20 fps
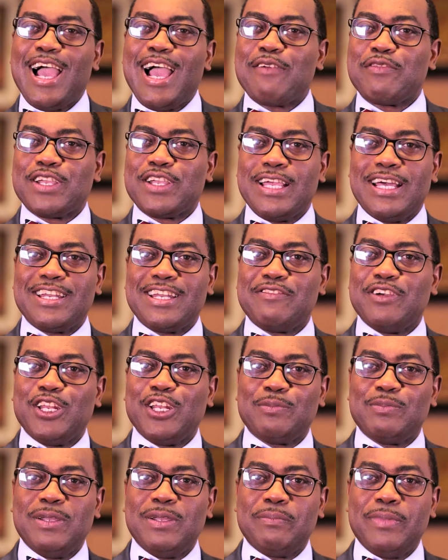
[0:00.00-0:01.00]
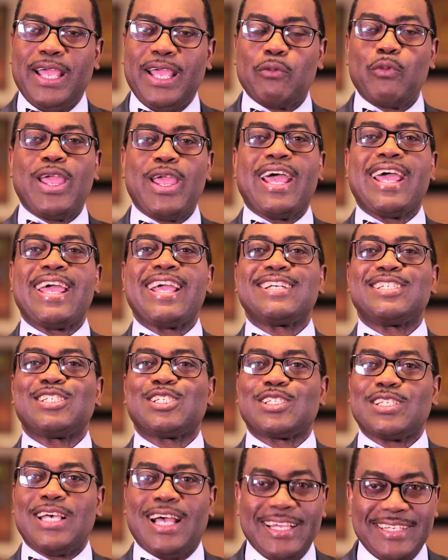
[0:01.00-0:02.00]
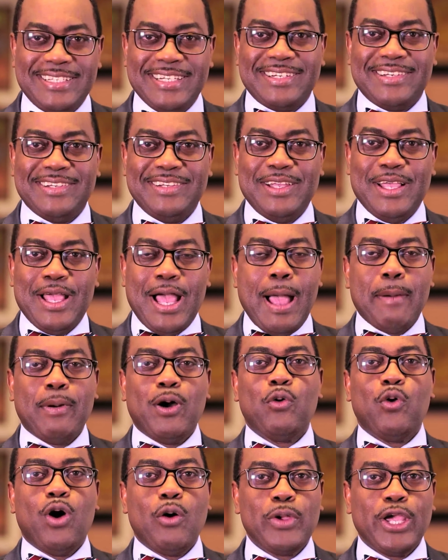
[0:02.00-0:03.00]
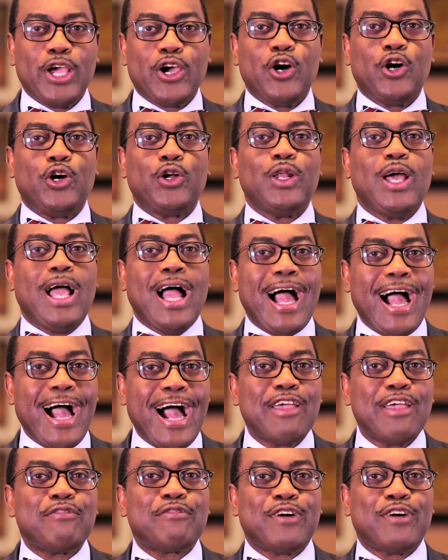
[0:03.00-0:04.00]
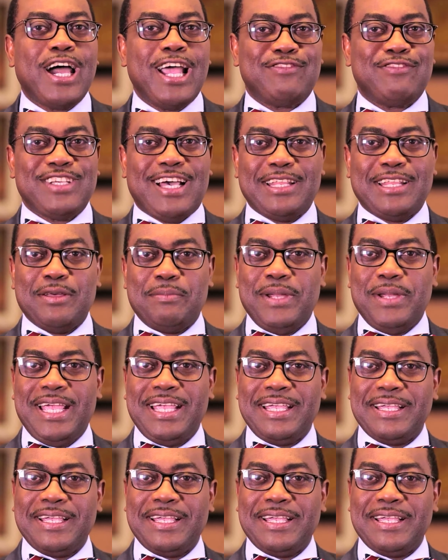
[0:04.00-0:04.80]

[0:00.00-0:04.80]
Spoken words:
at the African Development Bank, we are excited about what we call high fives at the